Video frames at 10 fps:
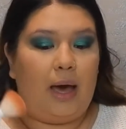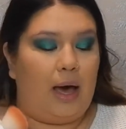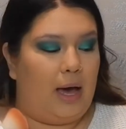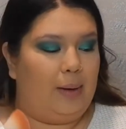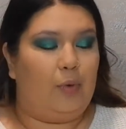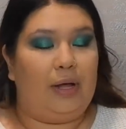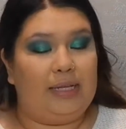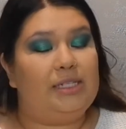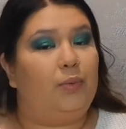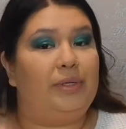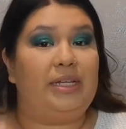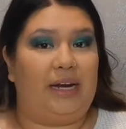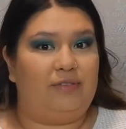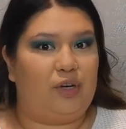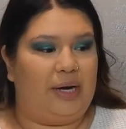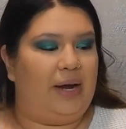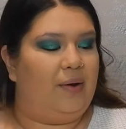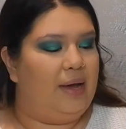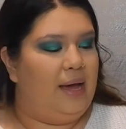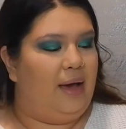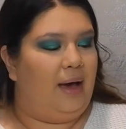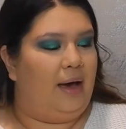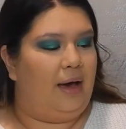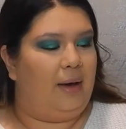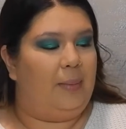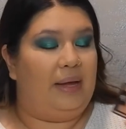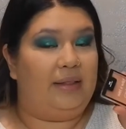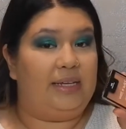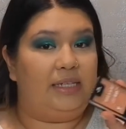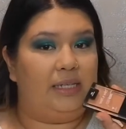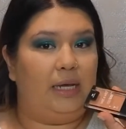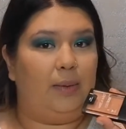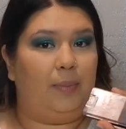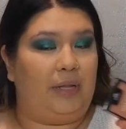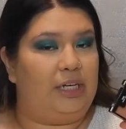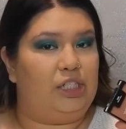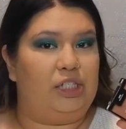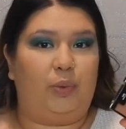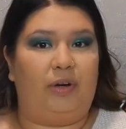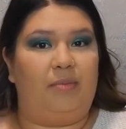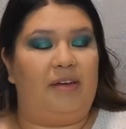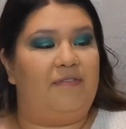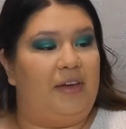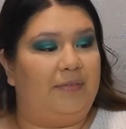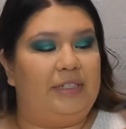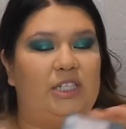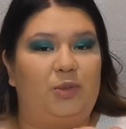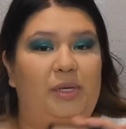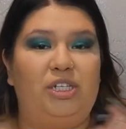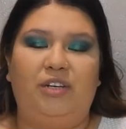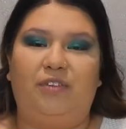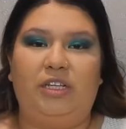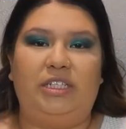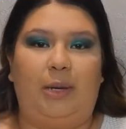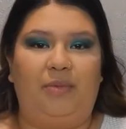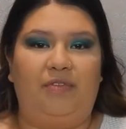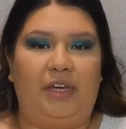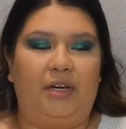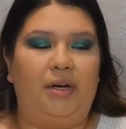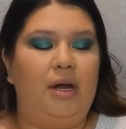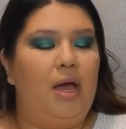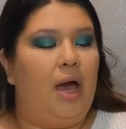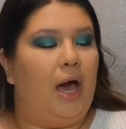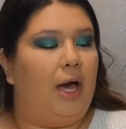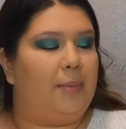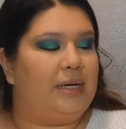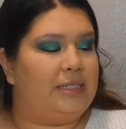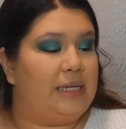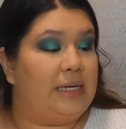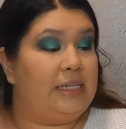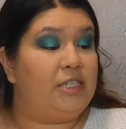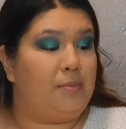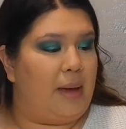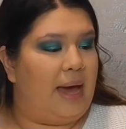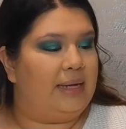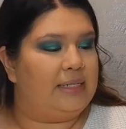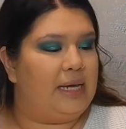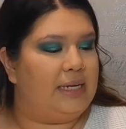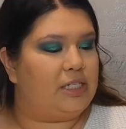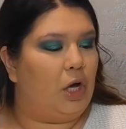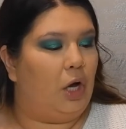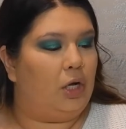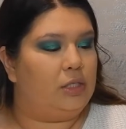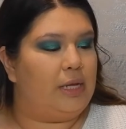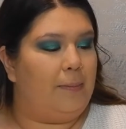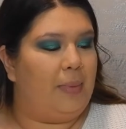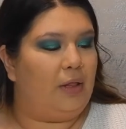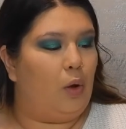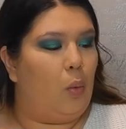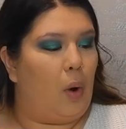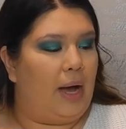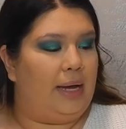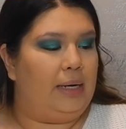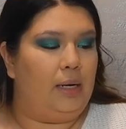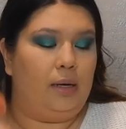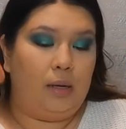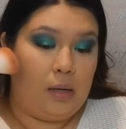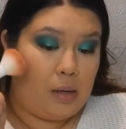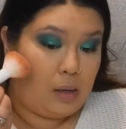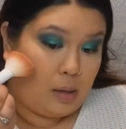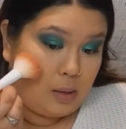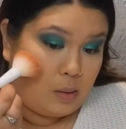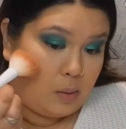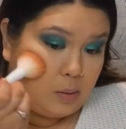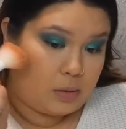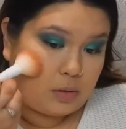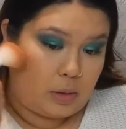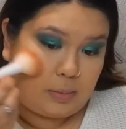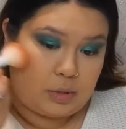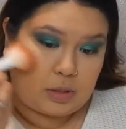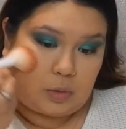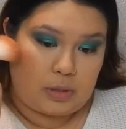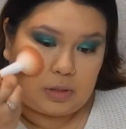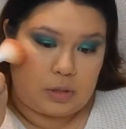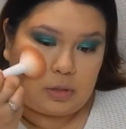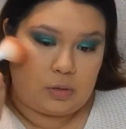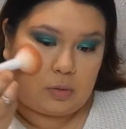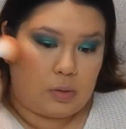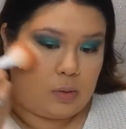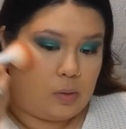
well, at least the ones that I've tried out. And this blush is one of my favorites, especially for this time of year, because it is matte and it's called Mellow Wine. So I'm just going to